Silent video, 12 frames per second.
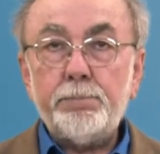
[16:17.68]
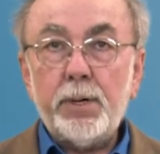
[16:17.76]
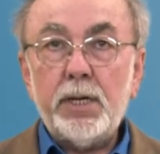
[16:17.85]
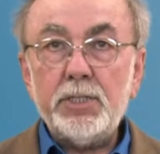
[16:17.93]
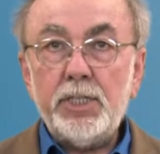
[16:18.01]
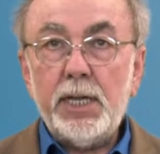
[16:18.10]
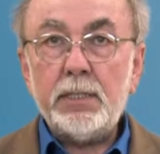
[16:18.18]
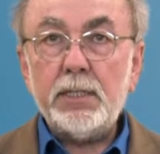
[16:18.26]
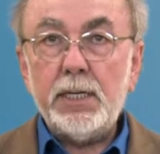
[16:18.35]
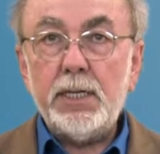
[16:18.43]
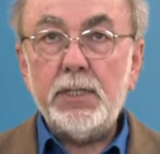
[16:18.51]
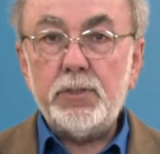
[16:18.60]

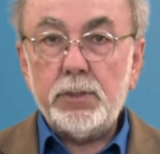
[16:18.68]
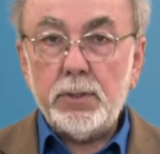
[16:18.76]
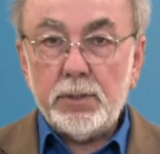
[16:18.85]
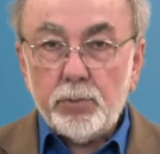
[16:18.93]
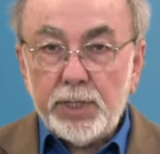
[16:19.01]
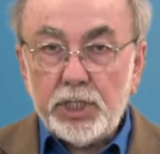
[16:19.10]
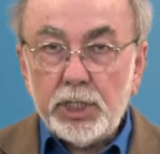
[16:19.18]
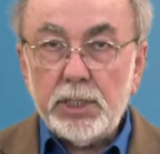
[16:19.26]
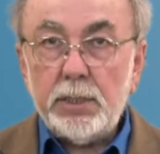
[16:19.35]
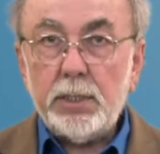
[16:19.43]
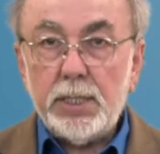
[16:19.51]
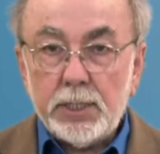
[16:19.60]
project is
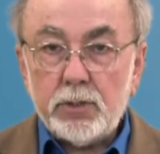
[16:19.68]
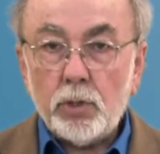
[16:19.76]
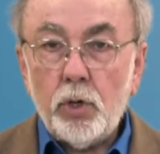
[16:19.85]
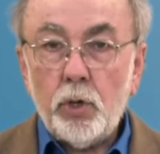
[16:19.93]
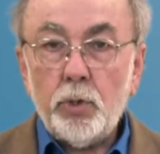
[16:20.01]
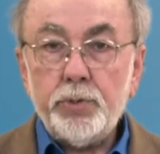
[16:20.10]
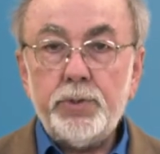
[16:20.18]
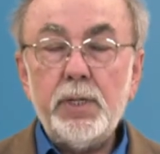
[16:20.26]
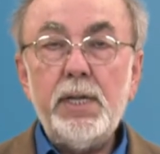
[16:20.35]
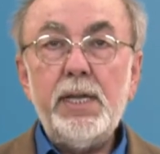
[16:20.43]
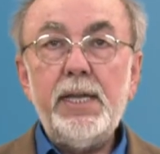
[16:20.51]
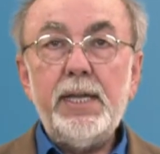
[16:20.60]
reaching its goals,
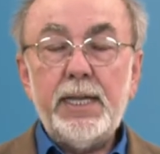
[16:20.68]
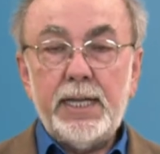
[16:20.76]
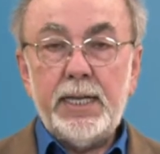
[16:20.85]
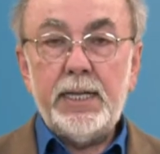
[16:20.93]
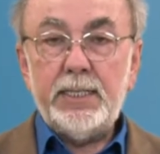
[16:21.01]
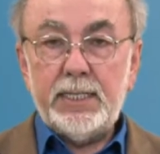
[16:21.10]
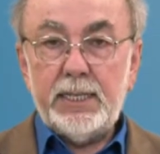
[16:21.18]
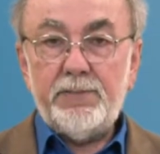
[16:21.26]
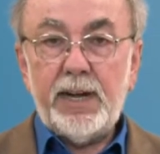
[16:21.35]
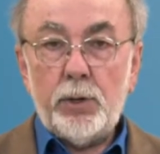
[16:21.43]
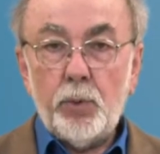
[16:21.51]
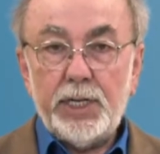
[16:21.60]
and an
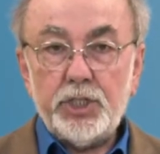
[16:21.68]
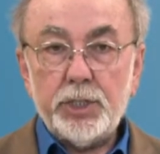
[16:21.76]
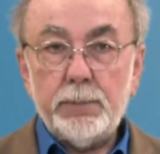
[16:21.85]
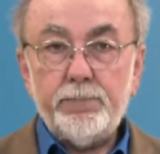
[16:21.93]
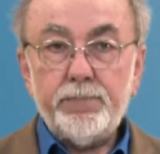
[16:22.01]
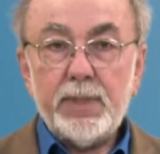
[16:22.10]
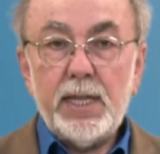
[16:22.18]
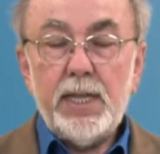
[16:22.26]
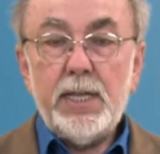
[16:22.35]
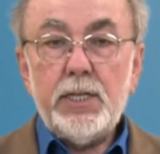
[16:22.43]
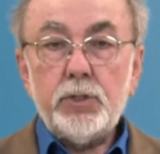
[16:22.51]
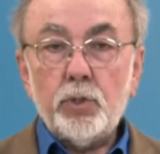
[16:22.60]
evaluation.
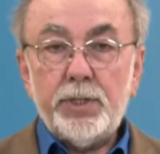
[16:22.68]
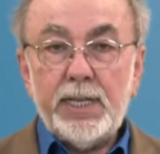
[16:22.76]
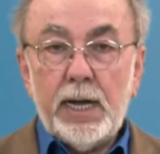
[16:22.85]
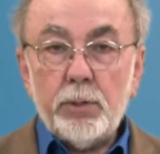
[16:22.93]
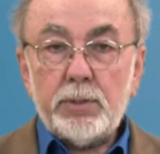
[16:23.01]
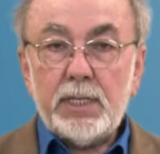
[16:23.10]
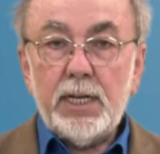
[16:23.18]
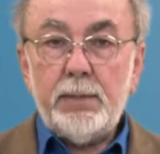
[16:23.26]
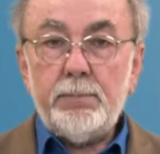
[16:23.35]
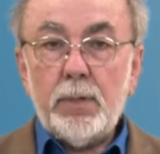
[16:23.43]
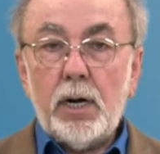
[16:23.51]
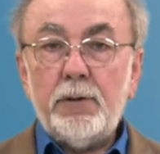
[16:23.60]
So the
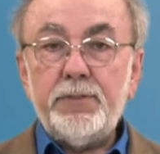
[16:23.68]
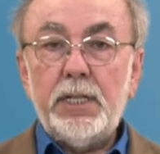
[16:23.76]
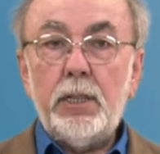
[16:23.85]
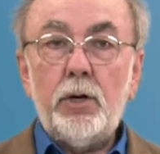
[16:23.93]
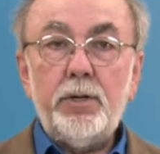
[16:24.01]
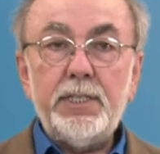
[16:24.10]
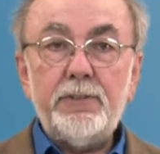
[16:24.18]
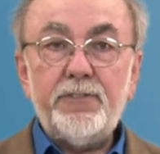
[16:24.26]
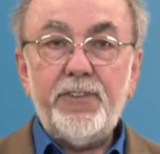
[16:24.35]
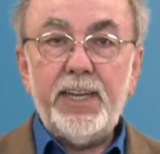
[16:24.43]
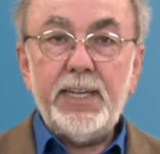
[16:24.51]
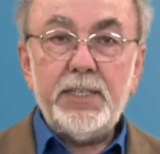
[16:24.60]
outcome of the learning
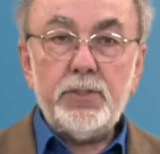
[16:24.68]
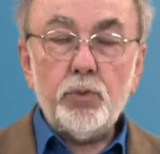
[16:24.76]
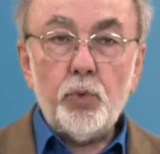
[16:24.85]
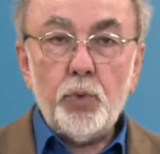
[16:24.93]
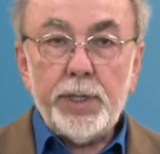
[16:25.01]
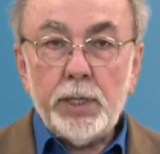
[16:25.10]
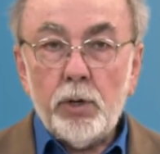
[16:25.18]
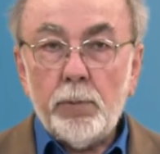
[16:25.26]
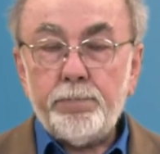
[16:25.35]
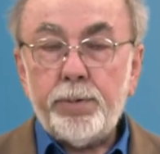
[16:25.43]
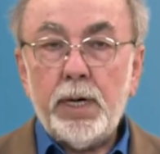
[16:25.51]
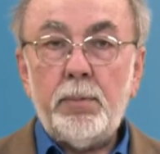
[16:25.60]
phase
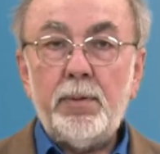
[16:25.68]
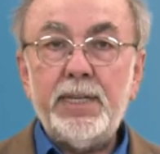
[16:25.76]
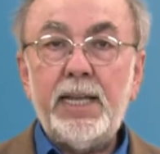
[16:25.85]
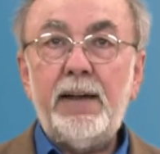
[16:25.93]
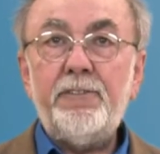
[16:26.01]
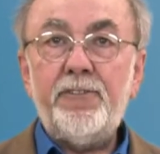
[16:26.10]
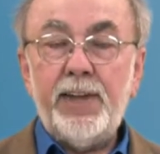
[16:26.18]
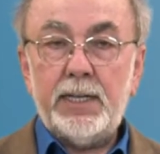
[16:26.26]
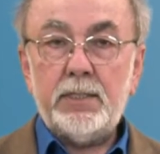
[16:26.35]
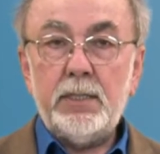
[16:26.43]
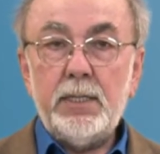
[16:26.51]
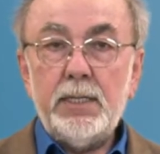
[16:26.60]
will probably
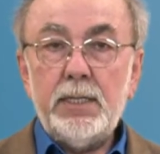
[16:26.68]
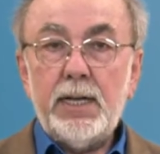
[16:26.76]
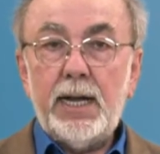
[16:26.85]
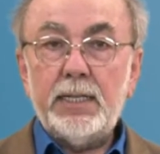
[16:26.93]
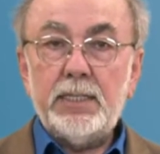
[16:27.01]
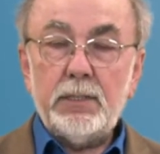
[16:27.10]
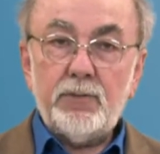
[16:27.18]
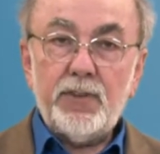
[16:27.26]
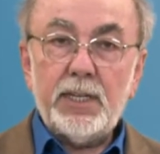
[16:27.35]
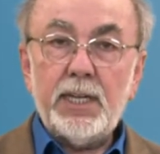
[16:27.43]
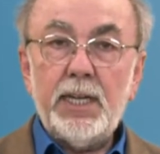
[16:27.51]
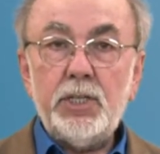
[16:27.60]
affect
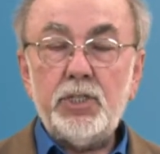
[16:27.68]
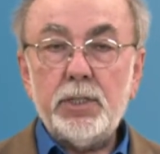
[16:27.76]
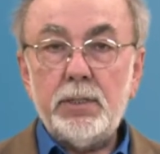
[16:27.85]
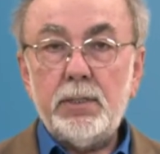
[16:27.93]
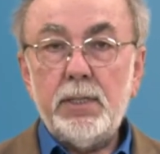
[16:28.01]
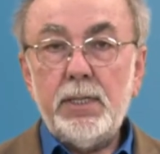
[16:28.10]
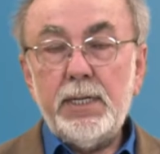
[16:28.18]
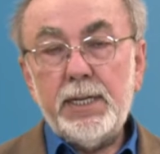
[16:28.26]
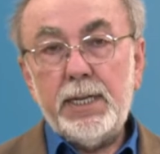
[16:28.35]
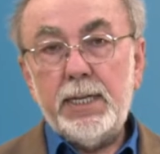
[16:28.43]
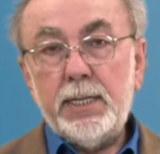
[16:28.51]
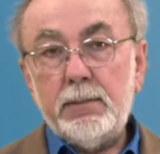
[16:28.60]
identification
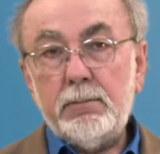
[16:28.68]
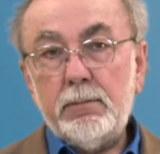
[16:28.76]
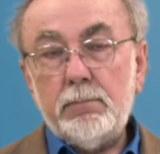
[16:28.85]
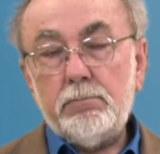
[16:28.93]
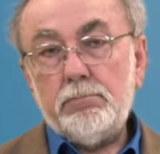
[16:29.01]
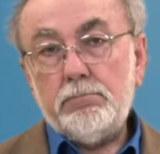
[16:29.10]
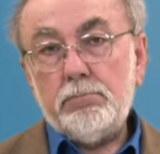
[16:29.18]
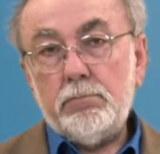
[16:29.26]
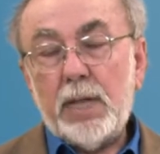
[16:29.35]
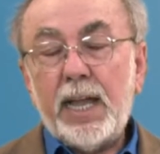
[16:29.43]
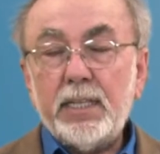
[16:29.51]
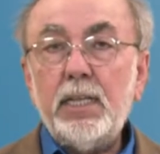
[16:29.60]
and
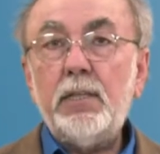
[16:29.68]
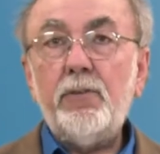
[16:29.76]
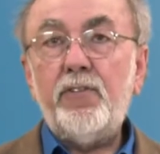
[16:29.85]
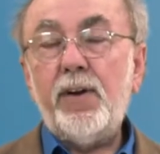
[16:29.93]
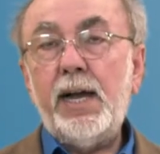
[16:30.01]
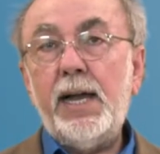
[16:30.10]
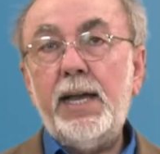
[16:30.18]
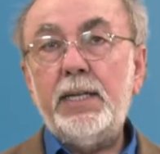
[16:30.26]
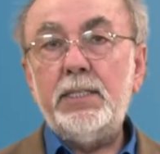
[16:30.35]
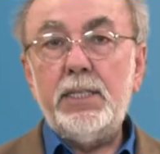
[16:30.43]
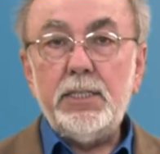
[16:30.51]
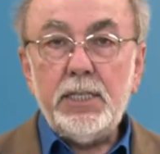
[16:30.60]

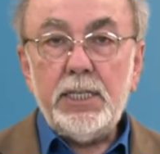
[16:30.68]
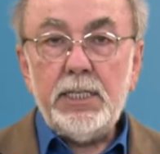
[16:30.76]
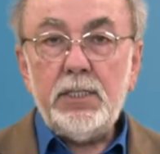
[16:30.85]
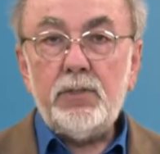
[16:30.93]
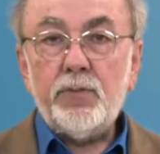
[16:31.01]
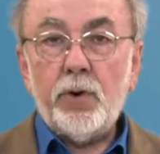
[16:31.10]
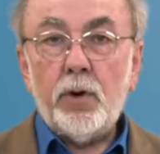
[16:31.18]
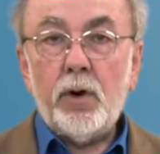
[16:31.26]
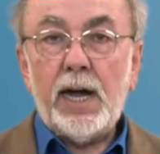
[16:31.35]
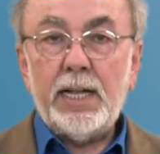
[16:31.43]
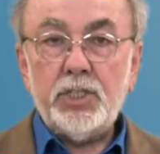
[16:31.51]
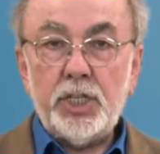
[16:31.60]
identify the needs
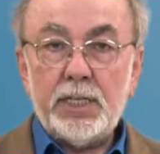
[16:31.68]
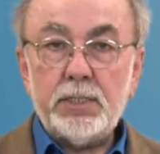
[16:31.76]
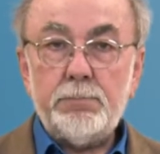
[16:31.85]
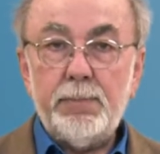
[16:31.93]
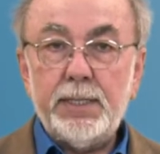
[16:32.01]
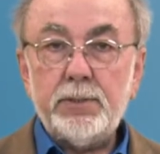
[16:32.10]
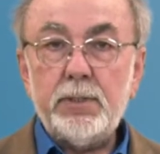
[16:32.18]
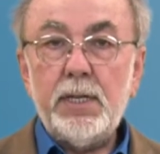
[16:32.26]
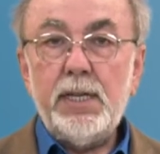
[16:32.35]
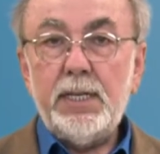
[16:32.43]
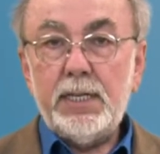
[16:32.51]
for adjustment